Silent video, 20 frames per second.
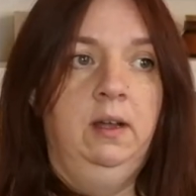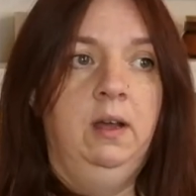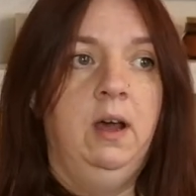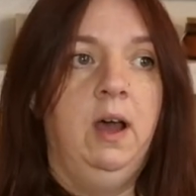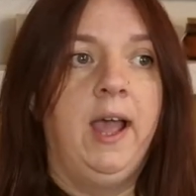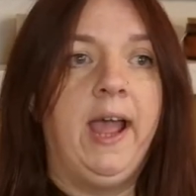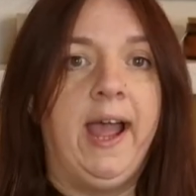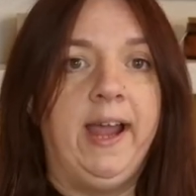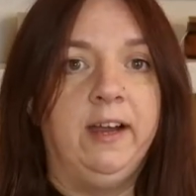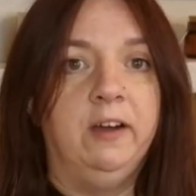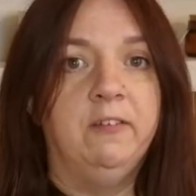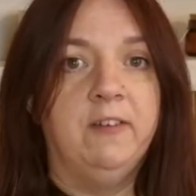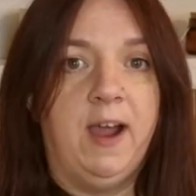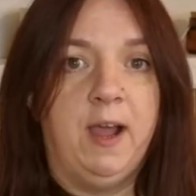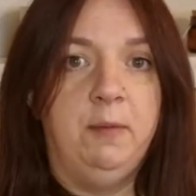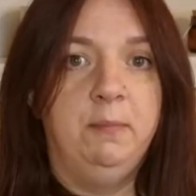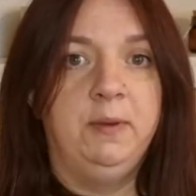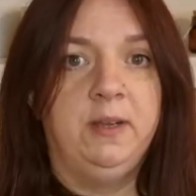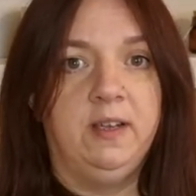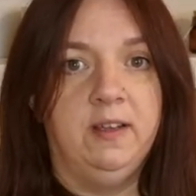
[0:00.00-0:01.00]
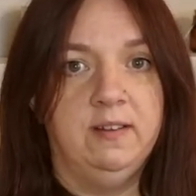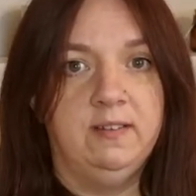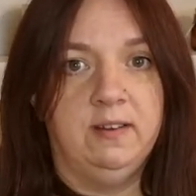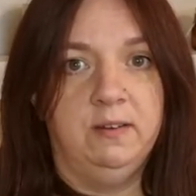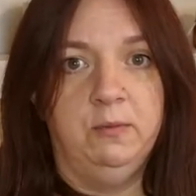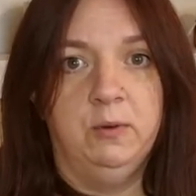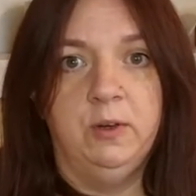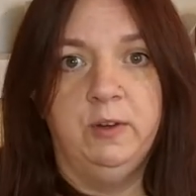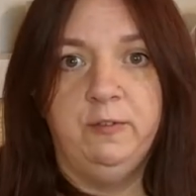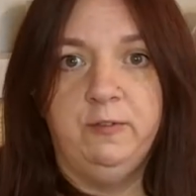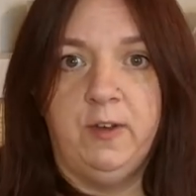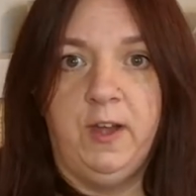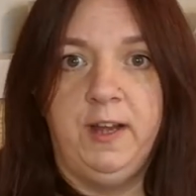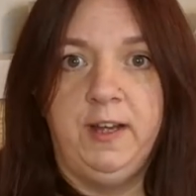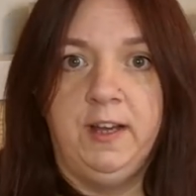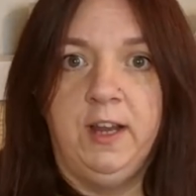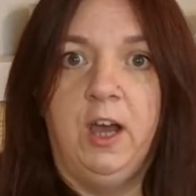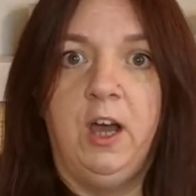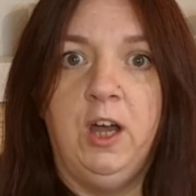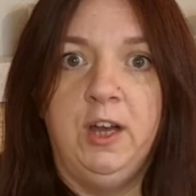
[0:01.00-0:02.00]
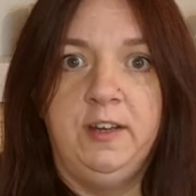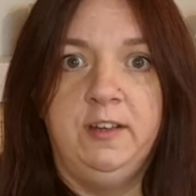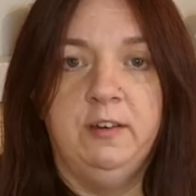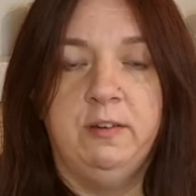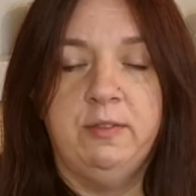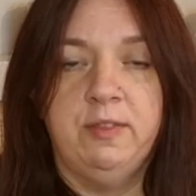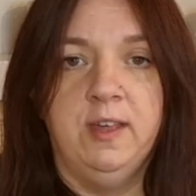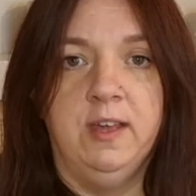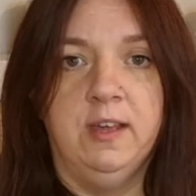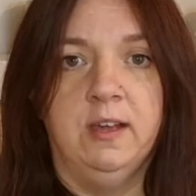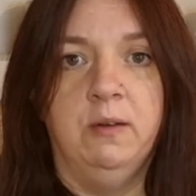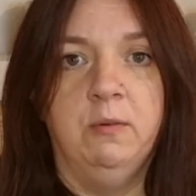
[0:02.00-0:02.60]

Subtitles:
I hang around because I want to find the ideal thing.